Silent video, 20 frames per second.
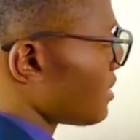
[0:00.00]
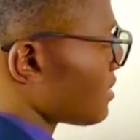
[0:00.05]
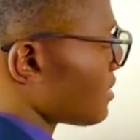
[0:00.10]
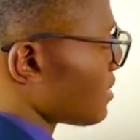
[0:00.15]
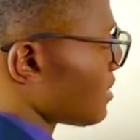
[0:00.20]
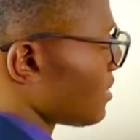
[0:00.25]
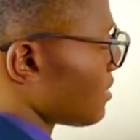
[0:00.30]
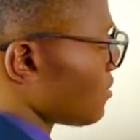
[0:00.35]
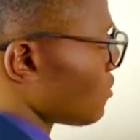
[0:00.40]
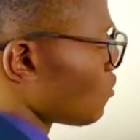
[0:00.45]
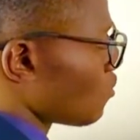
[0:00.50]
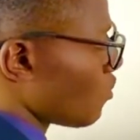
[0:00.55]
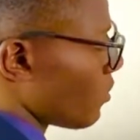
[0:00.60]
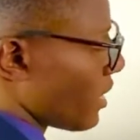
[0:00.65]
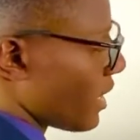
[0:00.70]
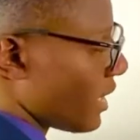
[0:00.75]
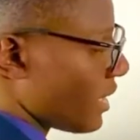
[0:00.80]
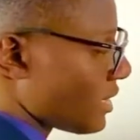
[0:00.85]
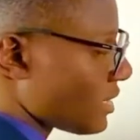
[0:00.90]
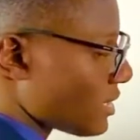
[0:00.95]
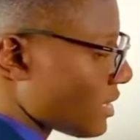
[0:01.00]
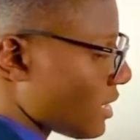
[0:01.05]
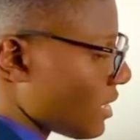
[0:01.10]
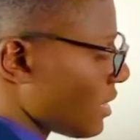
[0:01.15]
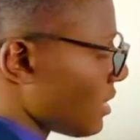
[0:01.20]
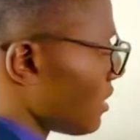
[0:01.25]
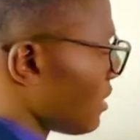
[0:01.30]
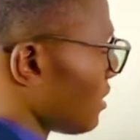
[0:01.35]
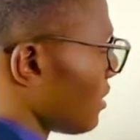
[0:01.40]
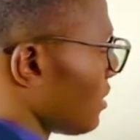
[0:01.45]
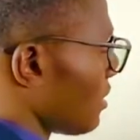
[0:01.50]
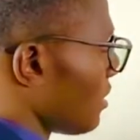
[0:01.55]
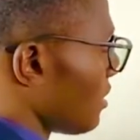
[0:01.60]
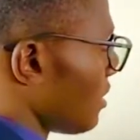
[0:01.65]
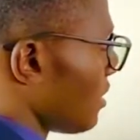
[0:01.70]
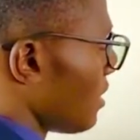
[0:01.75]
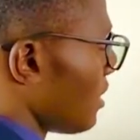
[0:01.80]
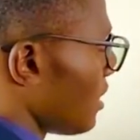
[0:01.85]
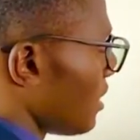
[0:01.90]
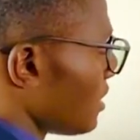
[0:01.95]
squared
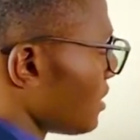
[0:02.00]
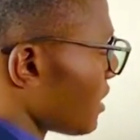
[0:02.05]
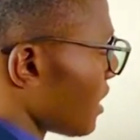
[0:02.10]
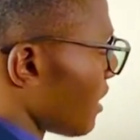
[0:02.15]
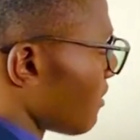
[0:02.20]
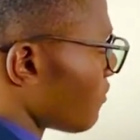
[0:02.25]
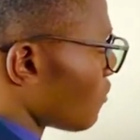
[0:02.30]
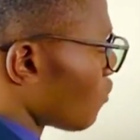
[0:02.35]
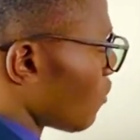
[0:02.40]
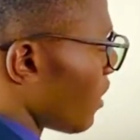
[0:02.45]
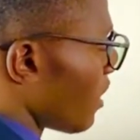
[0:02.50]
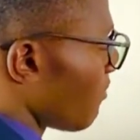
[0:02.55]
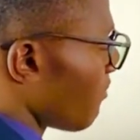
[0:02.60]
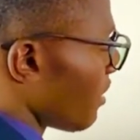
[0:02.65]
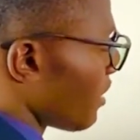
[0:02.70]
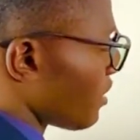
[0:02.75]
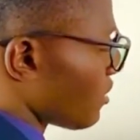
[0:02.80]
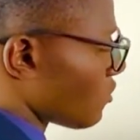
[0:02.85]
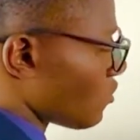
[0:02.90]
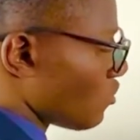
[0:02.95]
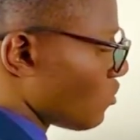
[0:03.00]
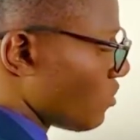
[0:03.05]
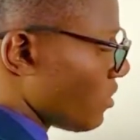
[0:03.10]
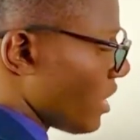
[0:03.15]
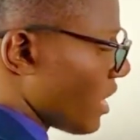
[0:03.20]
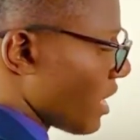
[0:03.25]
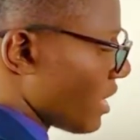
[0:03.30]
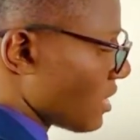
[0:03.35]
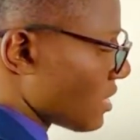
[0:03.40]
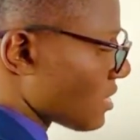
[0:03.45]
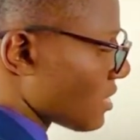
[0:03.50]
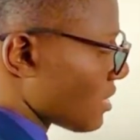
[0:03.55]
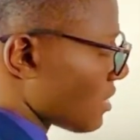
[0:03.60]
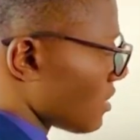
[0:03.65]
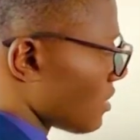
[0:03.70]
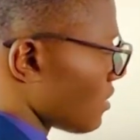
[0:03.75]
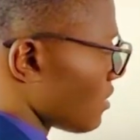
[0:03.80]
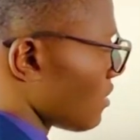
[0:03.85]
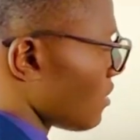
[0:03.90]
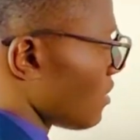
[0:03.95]
times 1 minus 2x
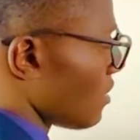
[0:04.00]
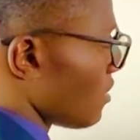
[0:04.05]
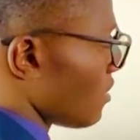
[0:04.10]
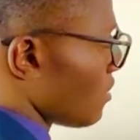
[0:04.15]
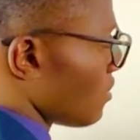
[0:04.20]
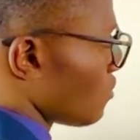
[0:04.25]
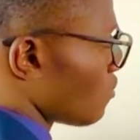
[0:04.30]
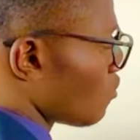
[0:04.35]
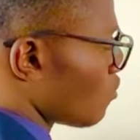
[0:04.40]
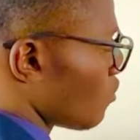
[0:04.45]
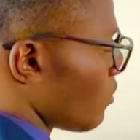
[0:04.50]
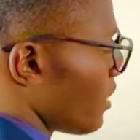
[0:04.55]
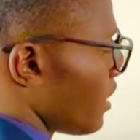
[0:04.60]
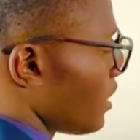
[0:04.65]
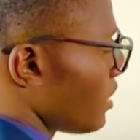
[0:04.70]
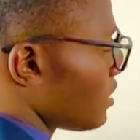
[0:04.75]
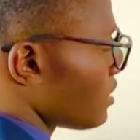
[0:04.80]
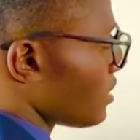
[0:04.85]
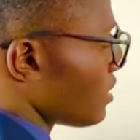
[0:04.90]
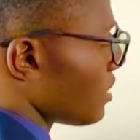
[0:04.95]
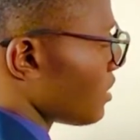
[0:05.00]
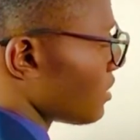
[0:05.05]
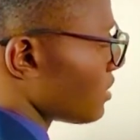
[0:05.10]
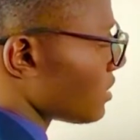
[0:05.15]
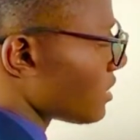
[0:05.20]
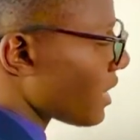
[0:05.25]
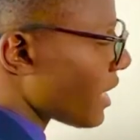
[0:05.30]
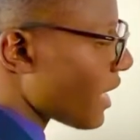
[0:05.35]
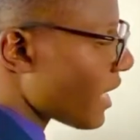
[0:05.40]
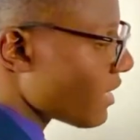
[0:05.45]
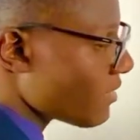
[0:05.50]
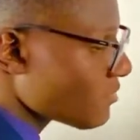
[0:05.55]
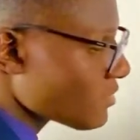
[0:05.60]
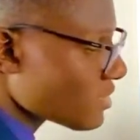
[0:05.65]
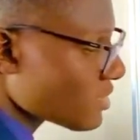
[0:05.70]
squared times